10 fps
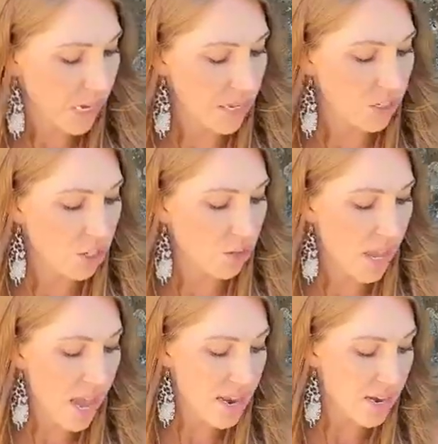and so
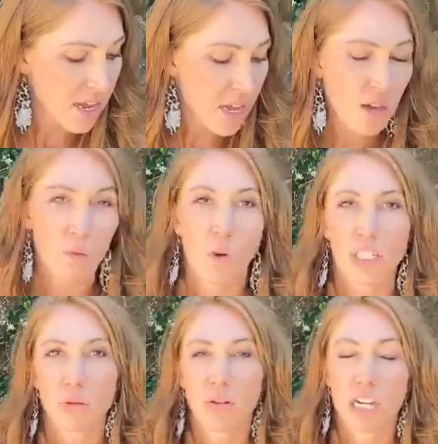then
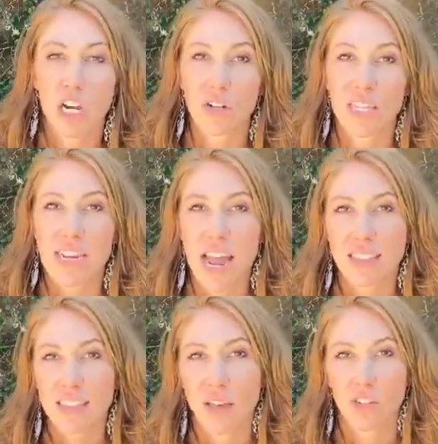once we wanna go to the
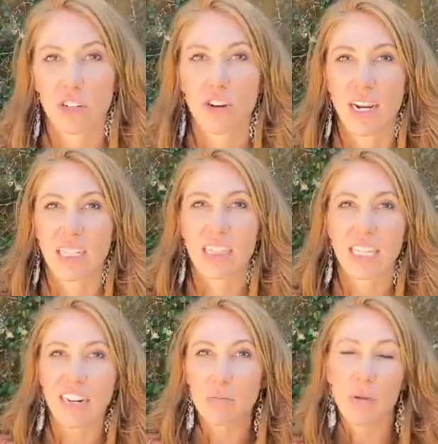next level and create a
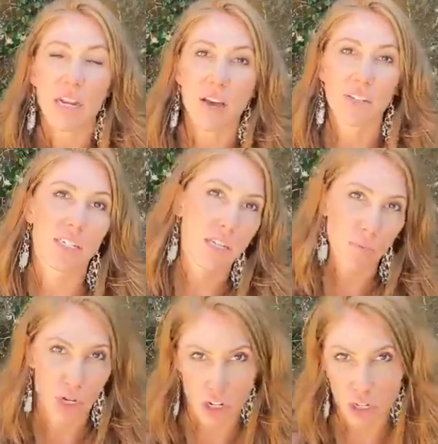little bit of a
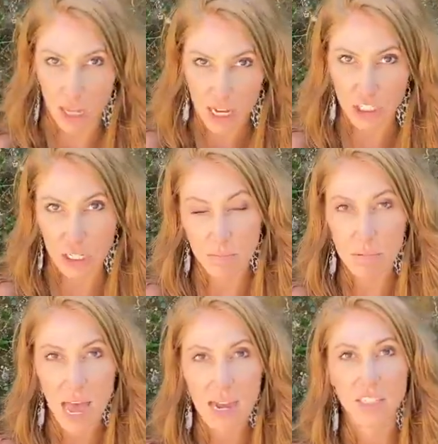deeper neurologic
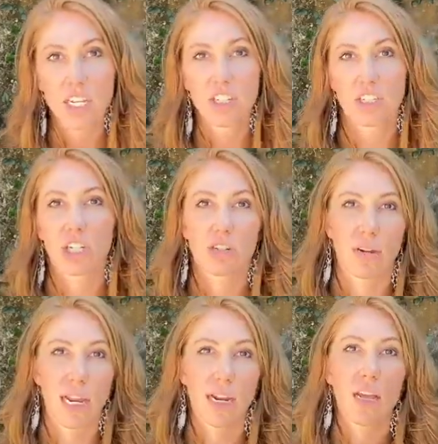impact to
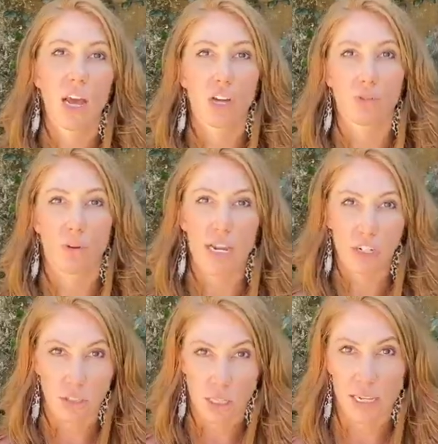create a
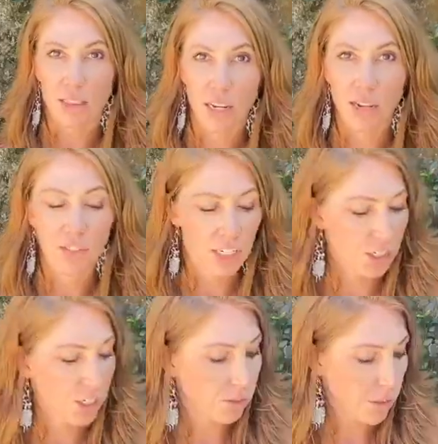greater lengthening of the tissue,